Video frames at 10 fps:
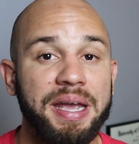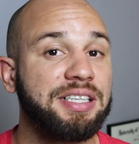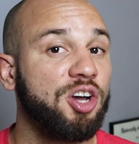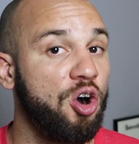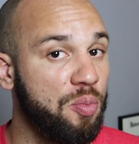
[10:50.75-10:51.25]

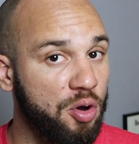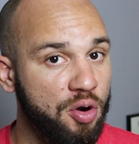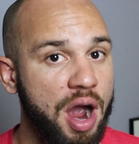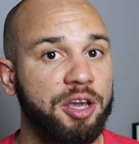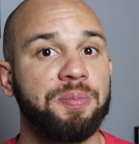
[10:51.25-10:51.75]
It's a
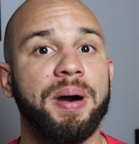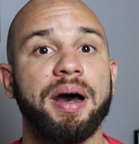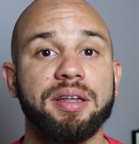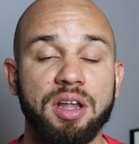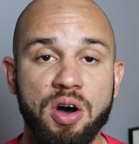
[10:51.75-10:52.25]
homeowner
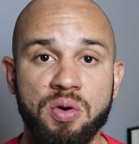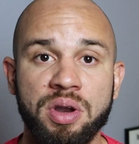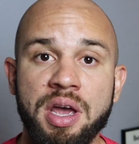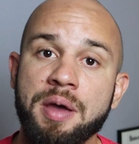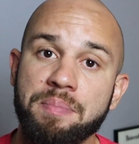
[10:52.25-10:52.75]
occupied
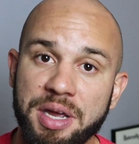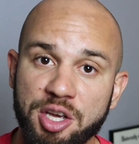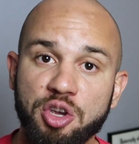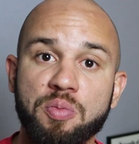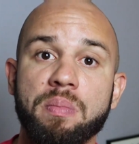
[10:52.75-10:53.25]
loan,
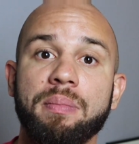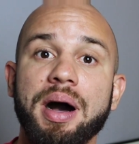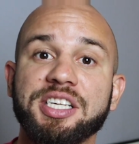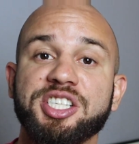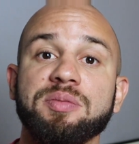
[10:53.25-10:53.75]
meaning you
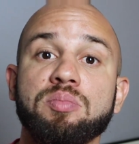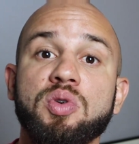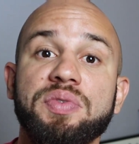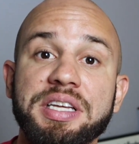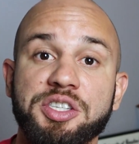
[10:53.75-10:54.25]
must
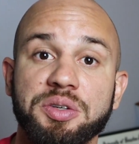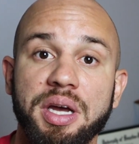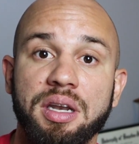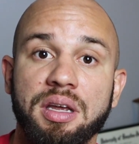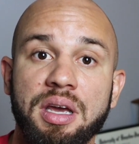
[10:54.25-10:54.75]
move into it.